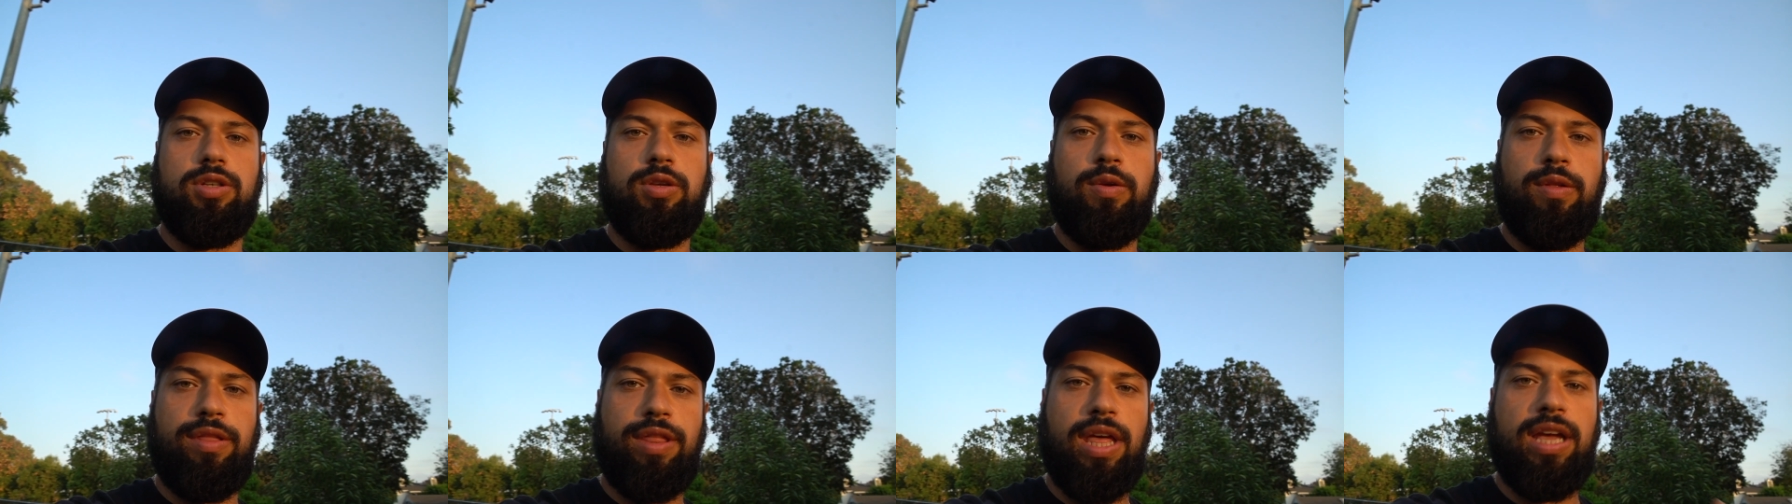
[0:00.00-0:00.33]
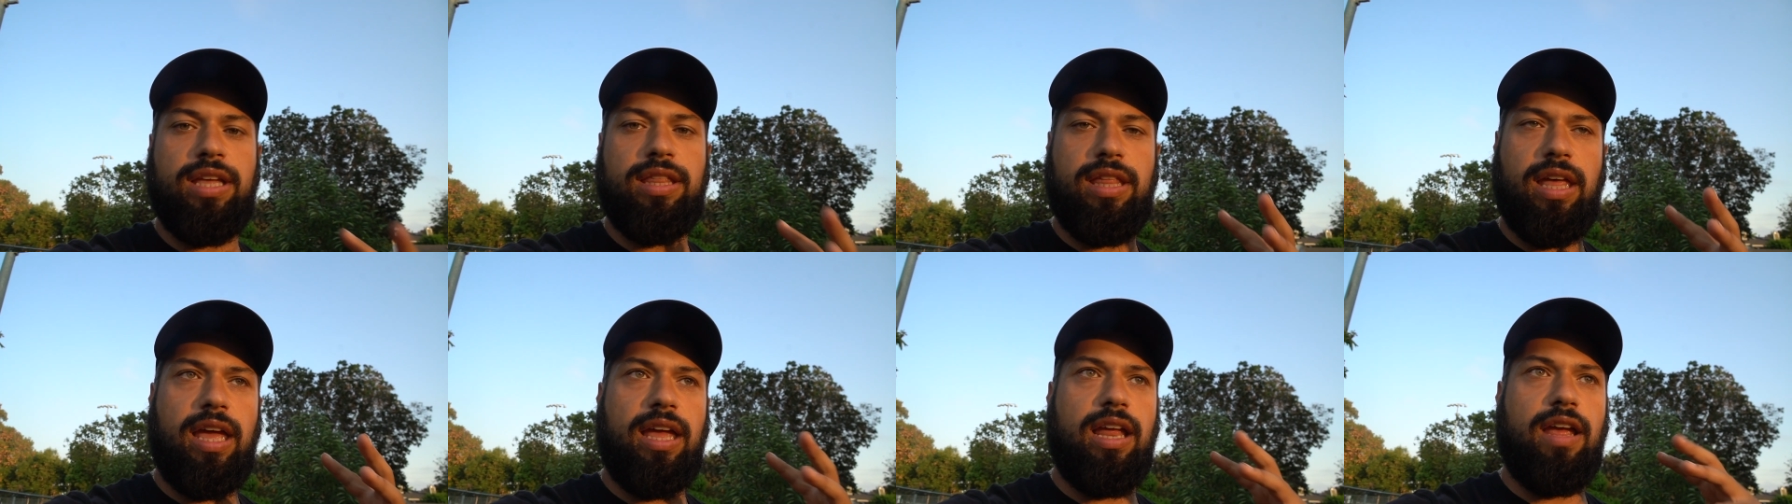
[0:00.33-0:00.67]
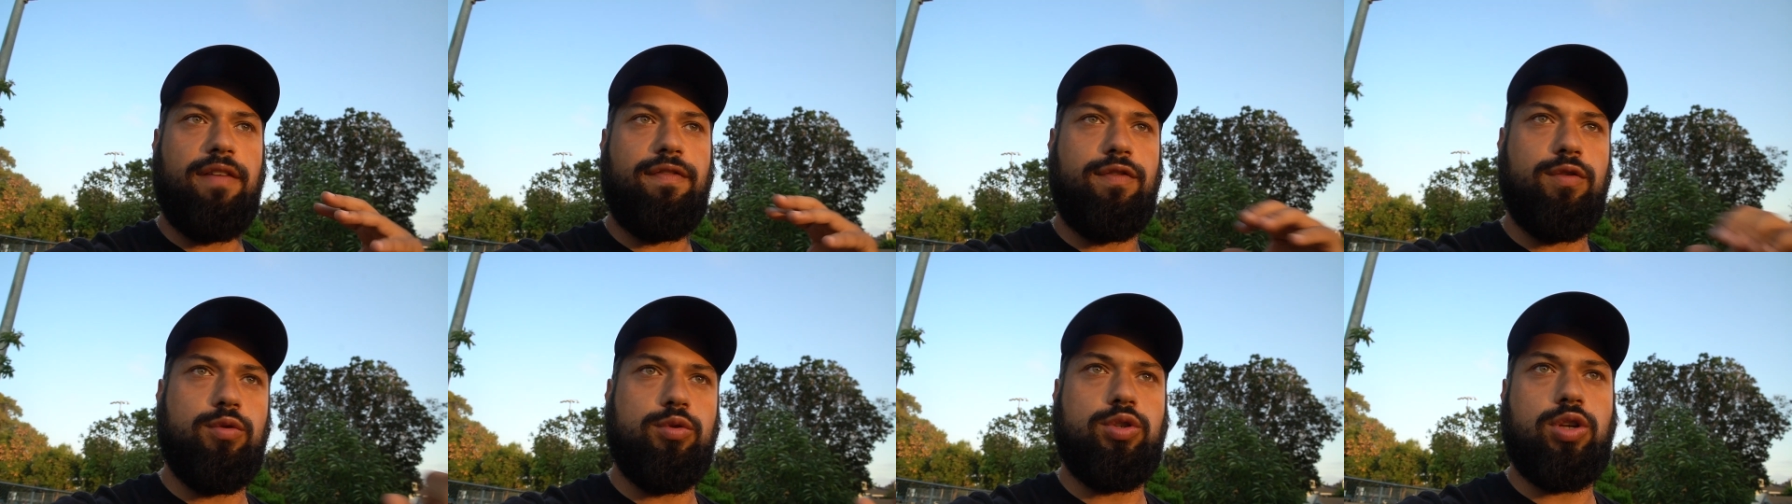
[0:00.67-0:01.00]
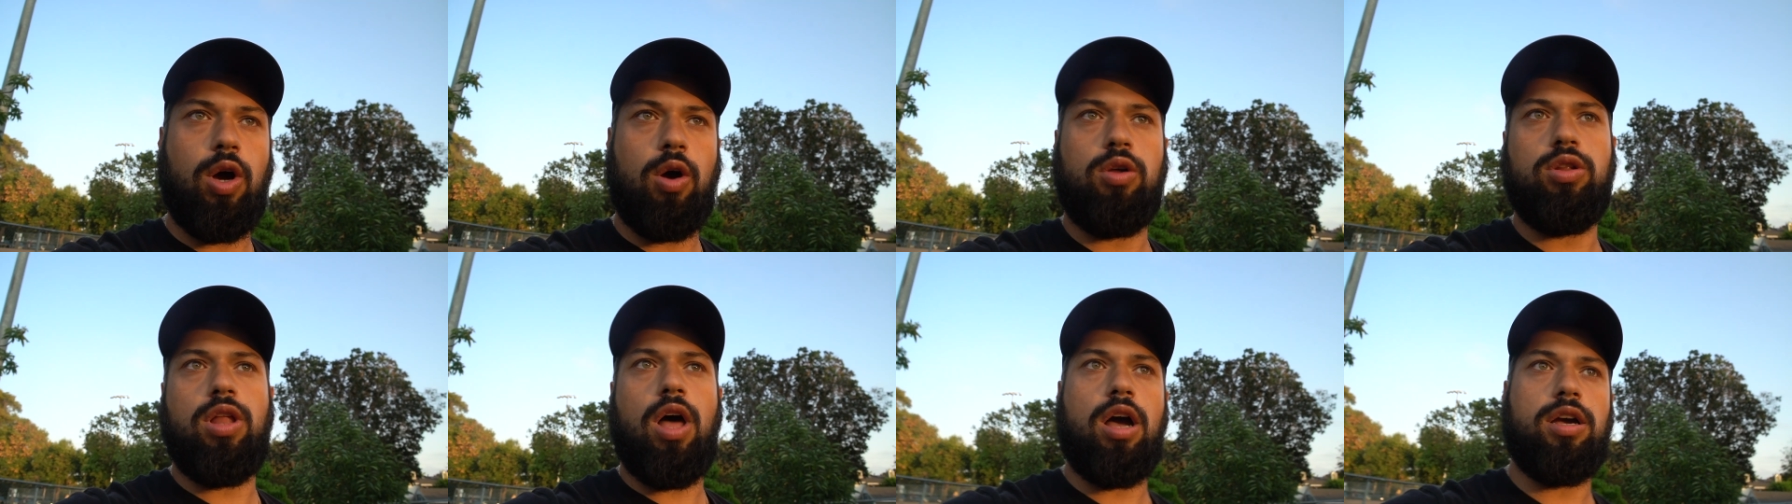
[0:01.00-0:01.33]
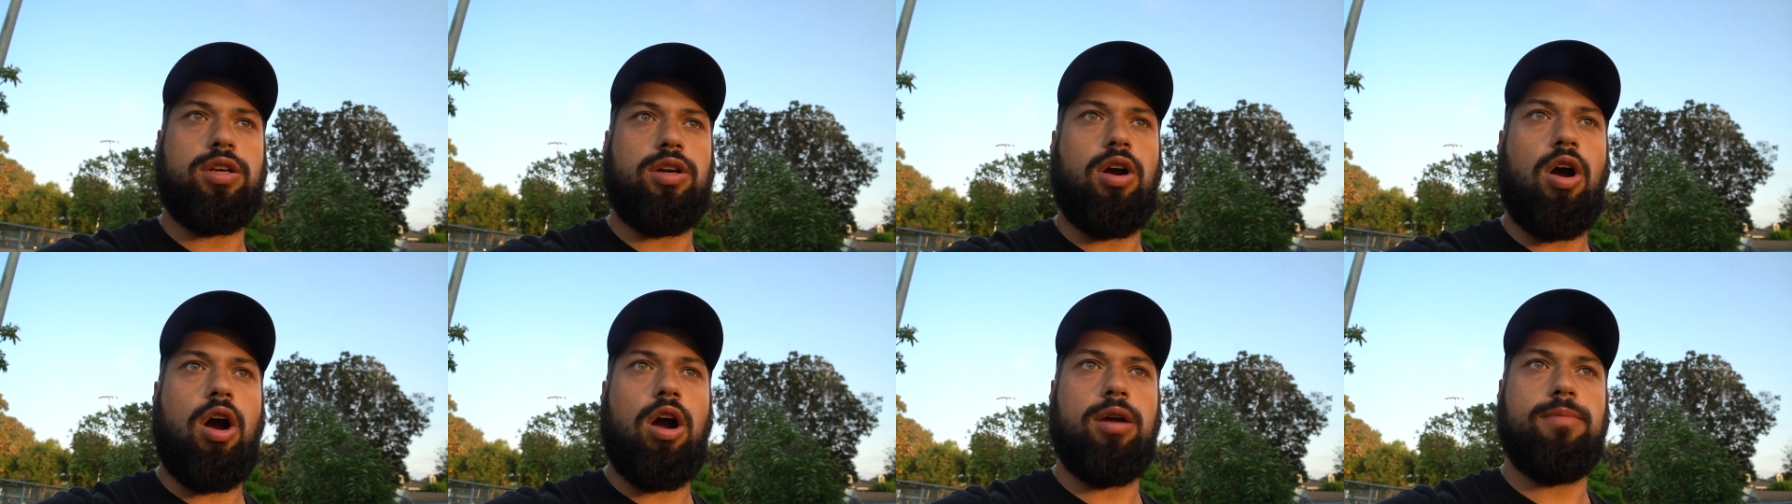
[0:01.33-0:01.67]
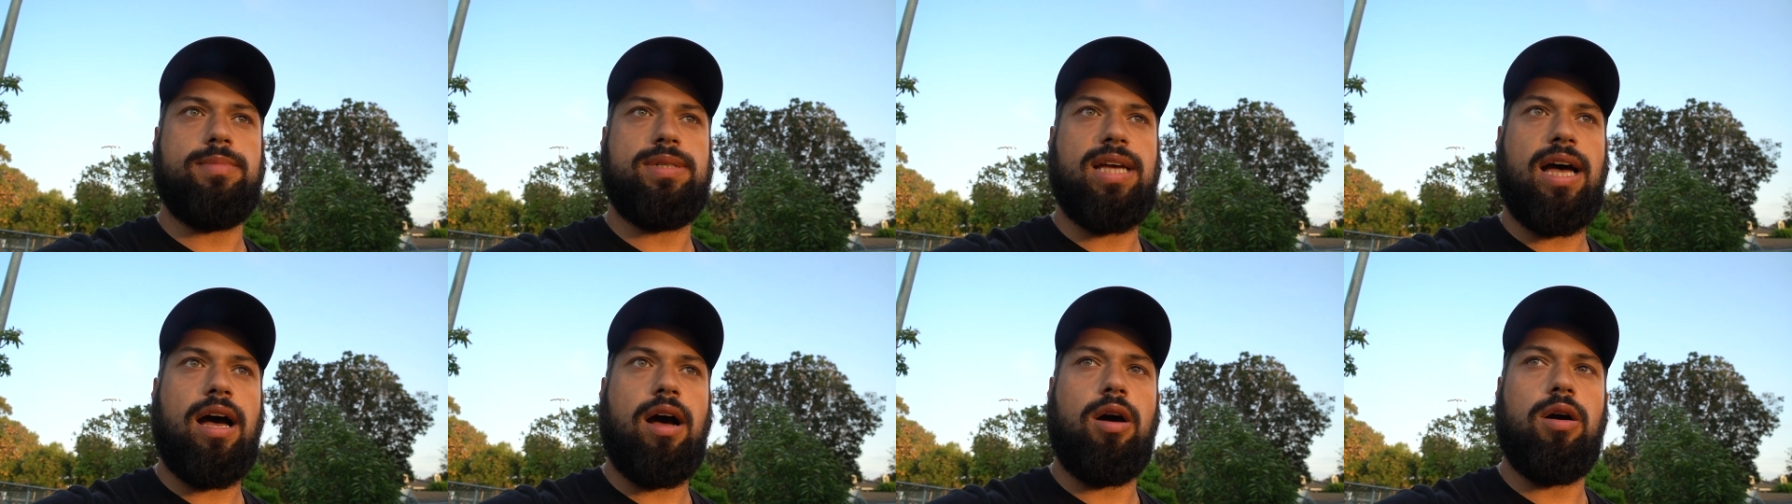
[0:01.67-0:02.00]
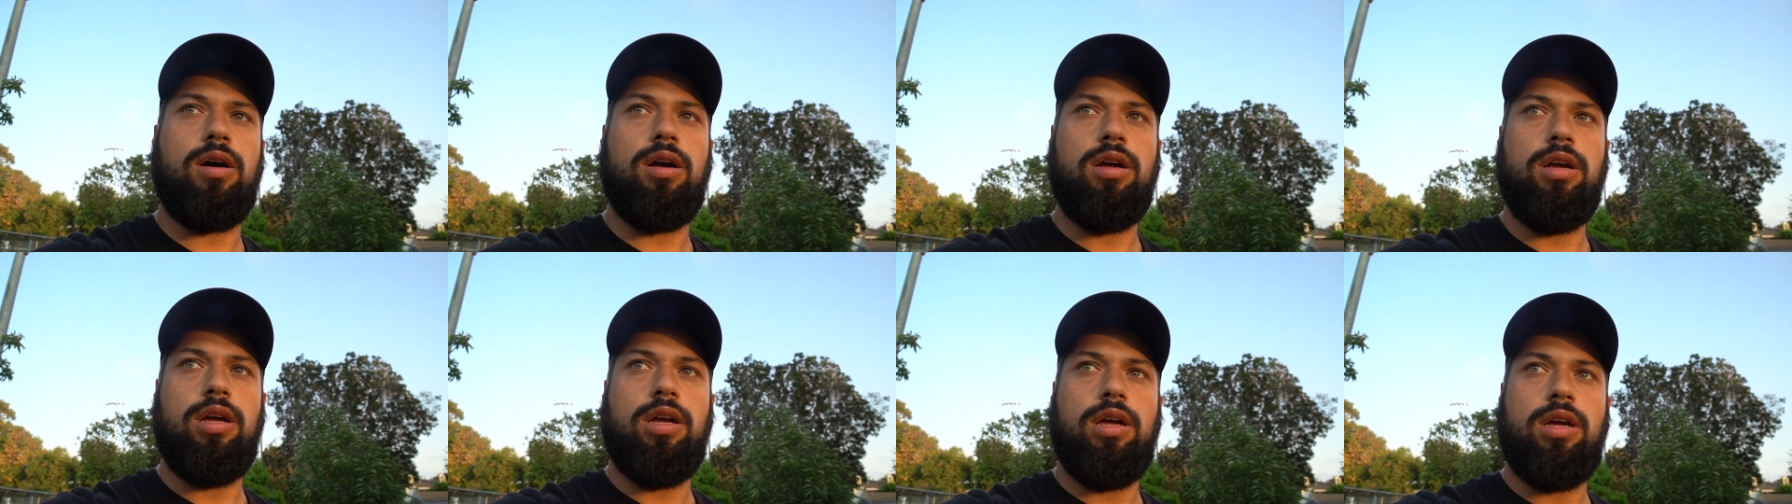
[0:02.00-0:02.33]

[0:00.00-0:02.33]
You think that if you don't lock your arms out,